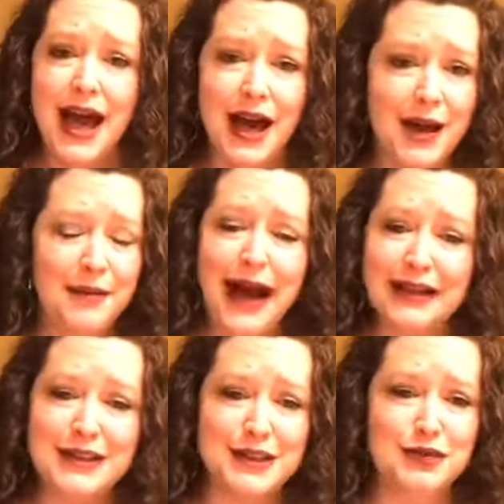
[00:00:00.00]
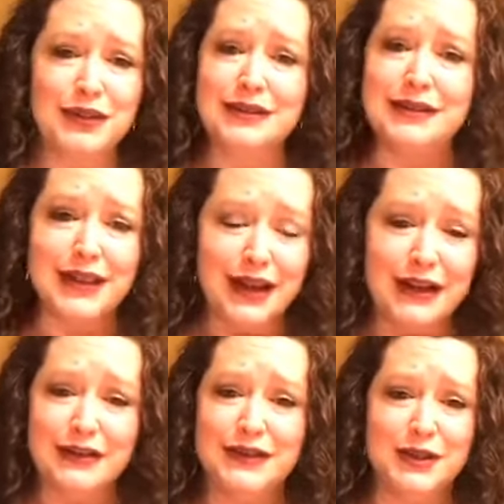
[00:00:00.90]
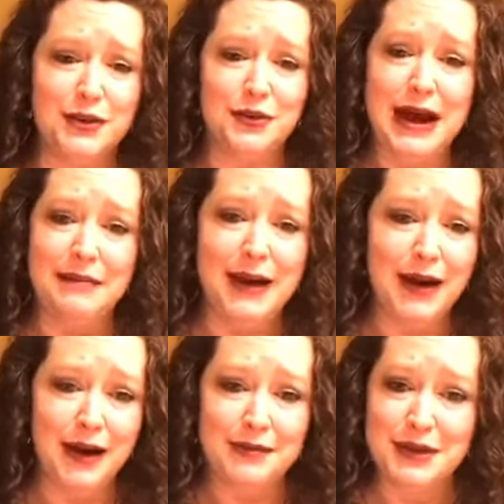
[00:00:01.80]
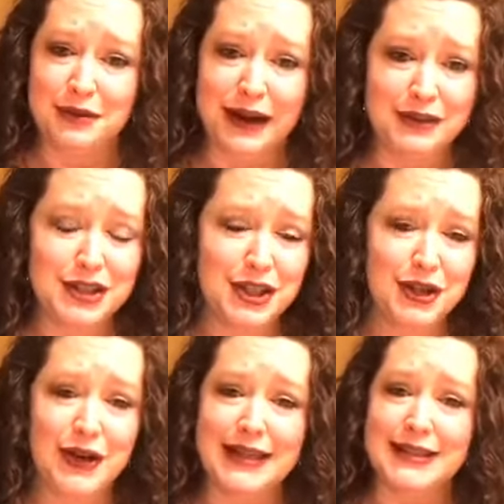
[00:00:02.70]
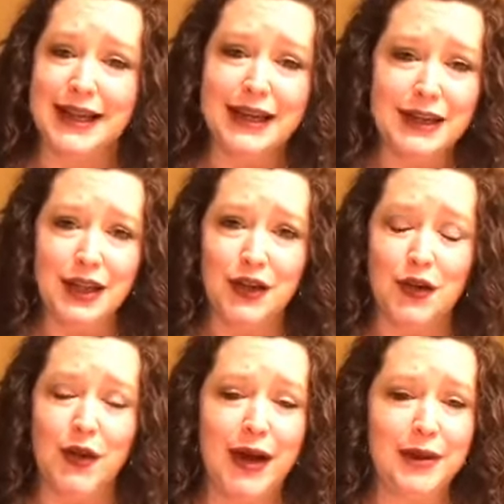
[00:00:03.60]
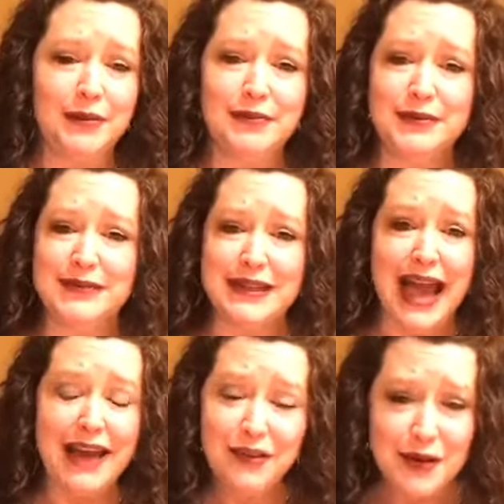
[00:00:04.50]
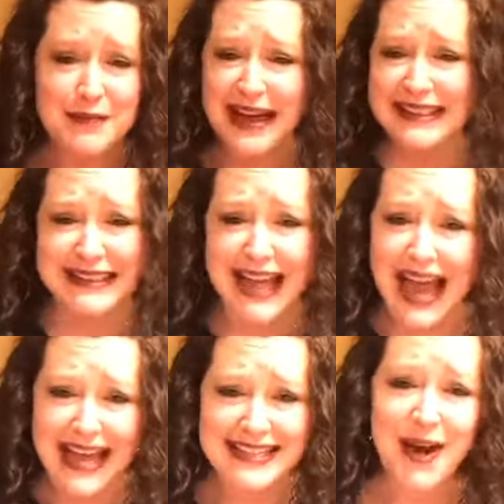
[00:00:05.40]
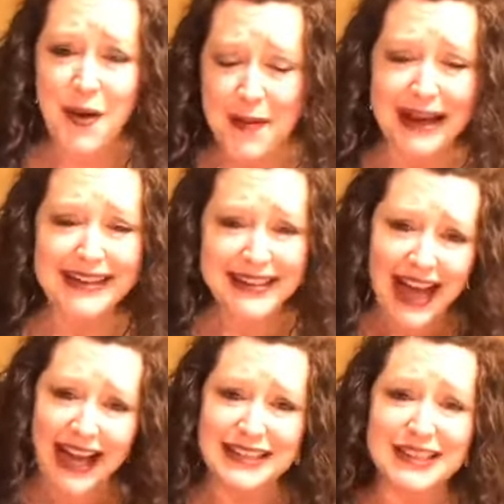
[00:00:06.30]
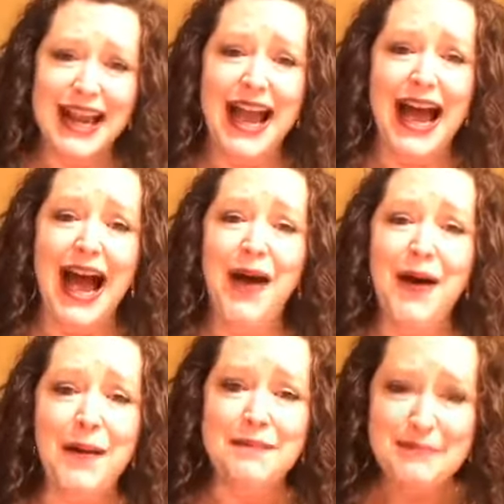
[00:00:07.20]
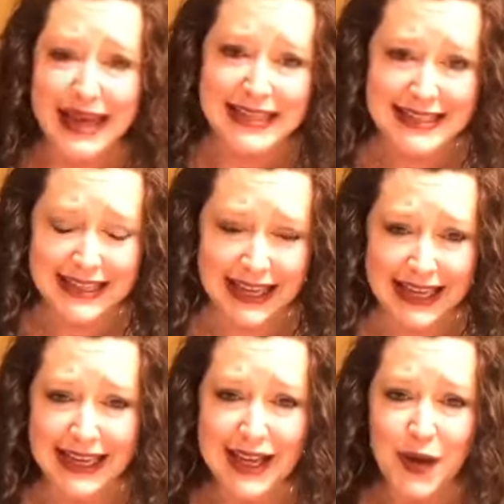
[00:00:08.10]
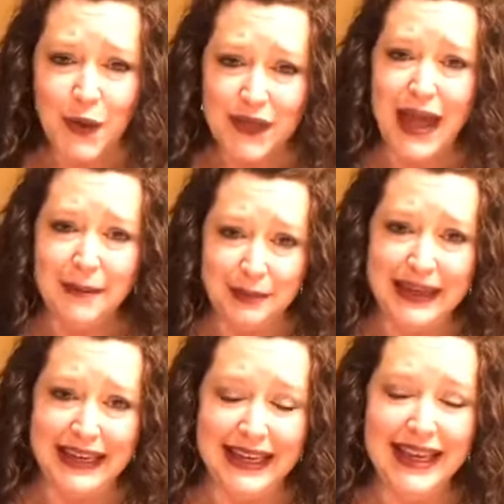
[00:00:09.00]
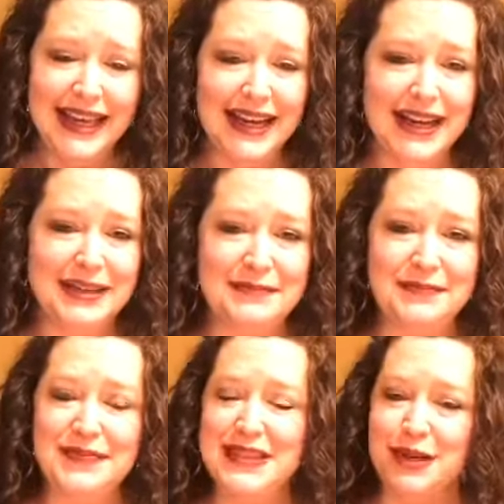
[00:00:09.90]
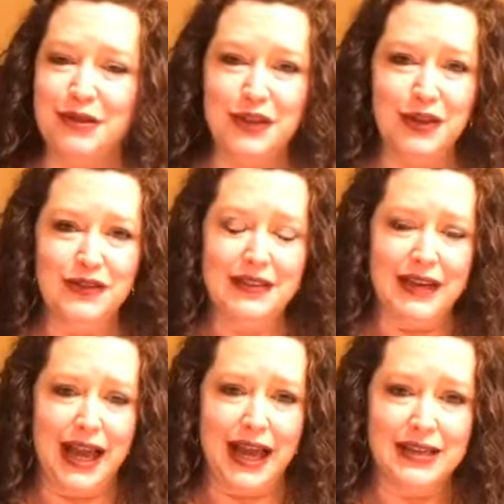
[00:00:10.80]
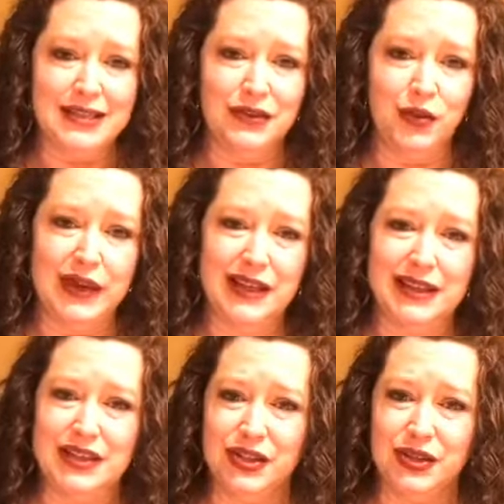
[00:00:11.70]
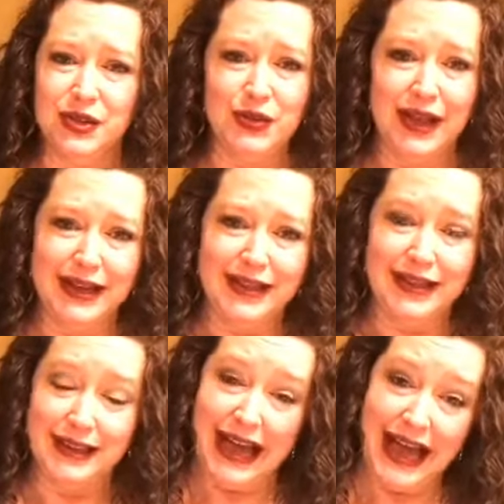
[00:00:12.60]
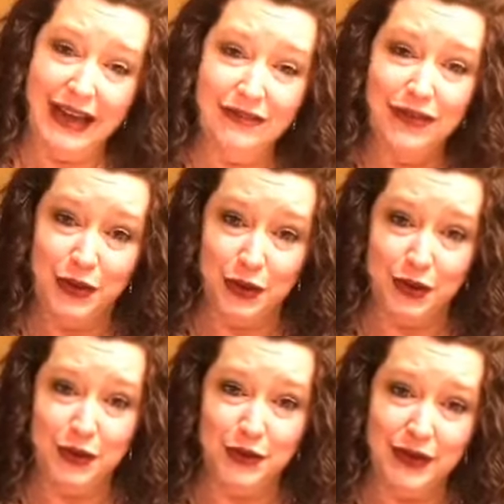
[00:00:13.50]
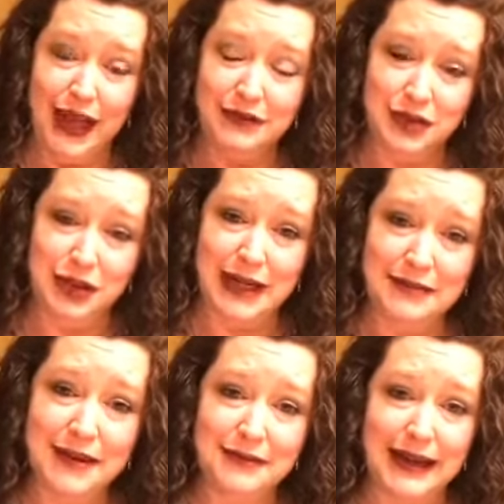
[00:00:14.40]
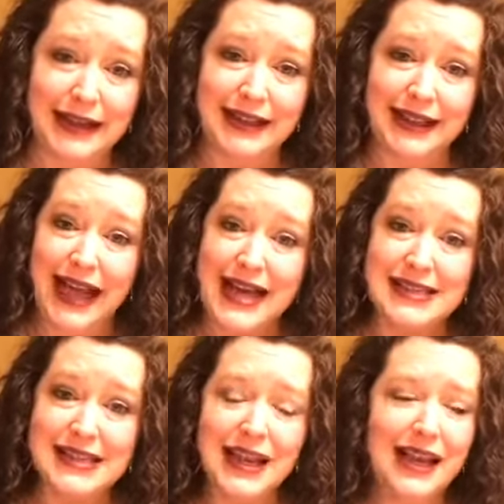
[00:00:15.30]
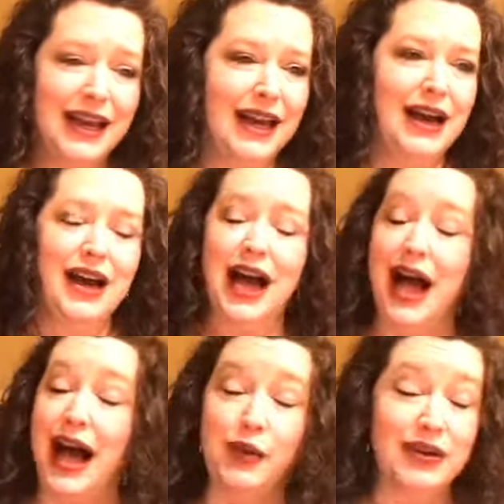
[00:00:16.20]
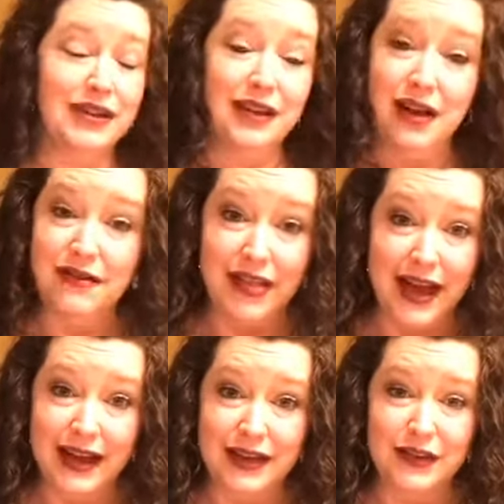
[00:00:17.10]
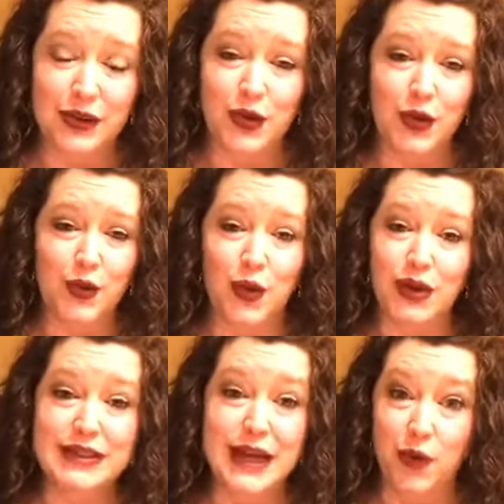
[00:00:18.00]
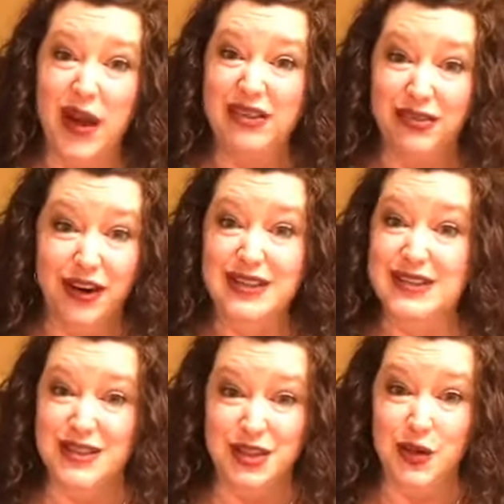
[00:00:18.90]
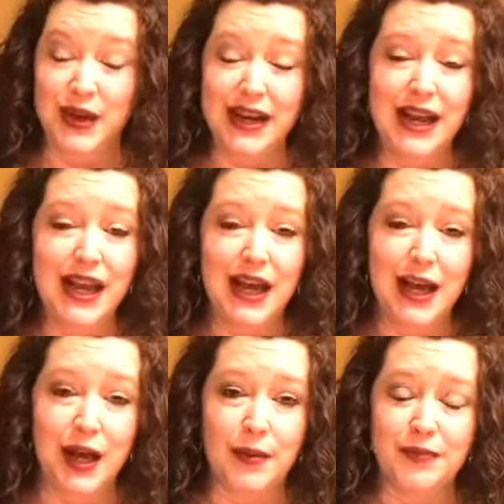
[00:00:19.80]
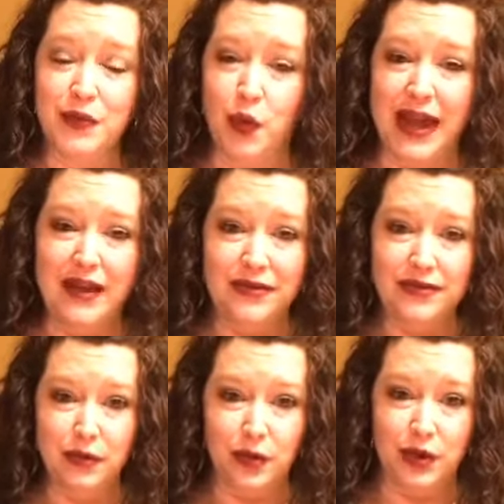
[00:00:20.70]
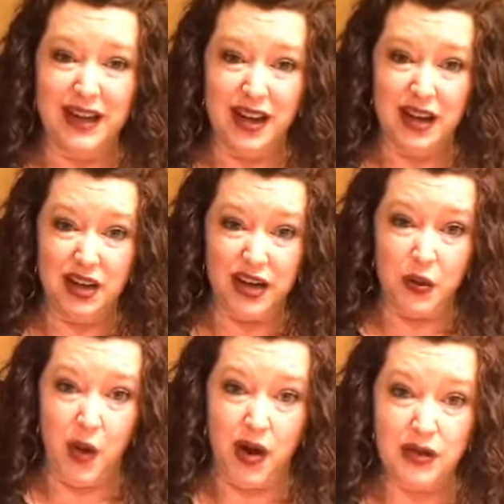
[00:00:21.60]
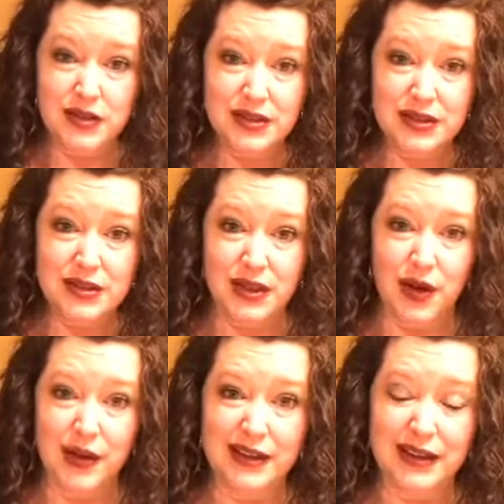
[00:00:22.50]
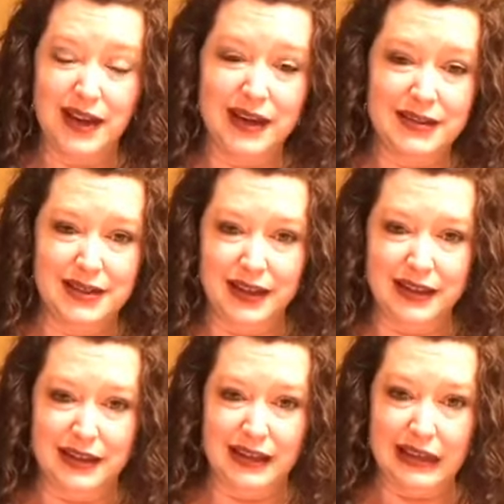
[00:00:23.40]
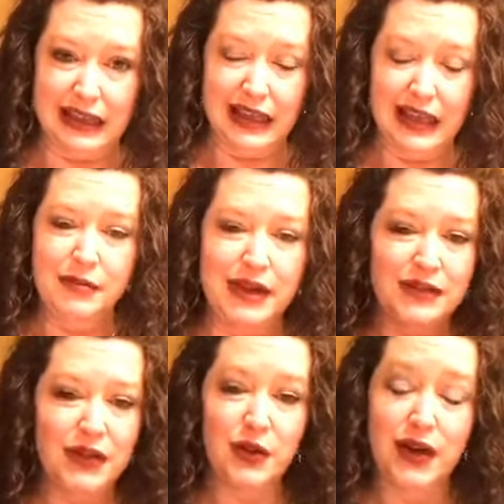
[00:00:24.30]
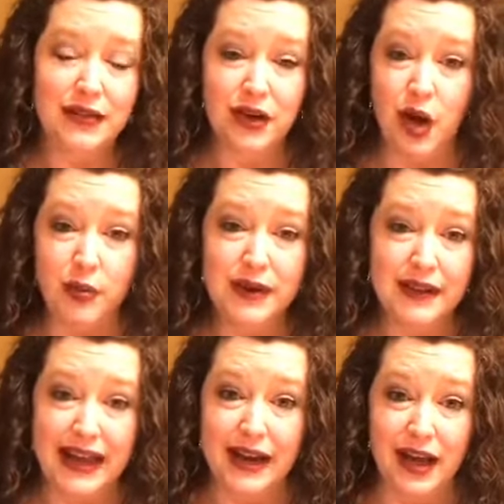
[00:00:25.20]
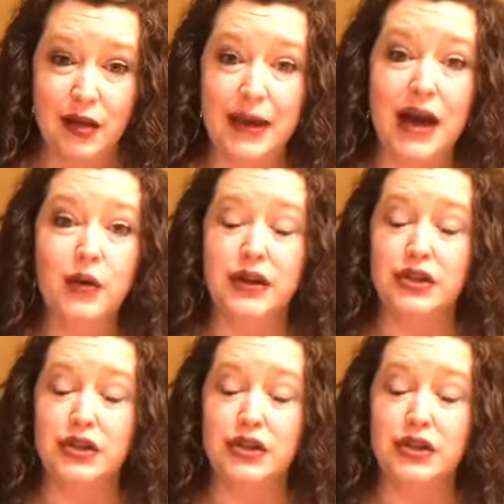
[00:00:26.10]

Um, I just would love to wrap my arms around you and to hug you, um, to have you in my class. Oh my gosh, how amazing would that be? Um, some of you have even asked if we could do like a live through live stream of my class. I would love that if the Lord worked out a way for us to do it. Um, we have we're in concrete walls, so it kind of is like yuck. But if the Lord ever opened that up, I would